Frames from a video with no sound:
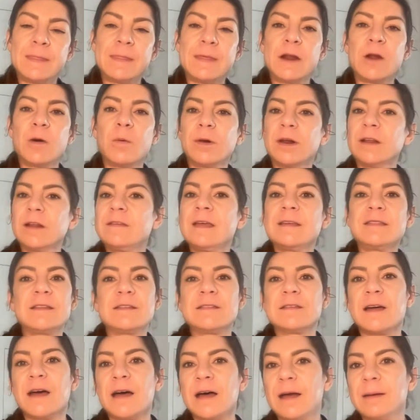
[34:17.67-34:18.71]
they don't want to take the
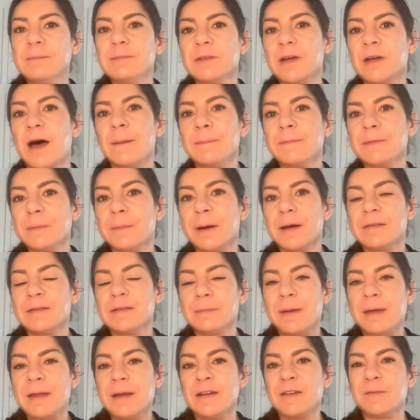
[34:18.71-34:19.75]
time to optimize at
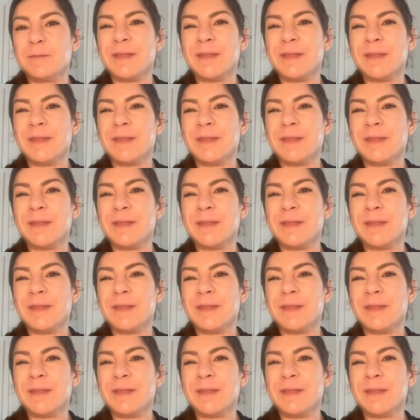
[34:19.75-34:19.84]
maintenance,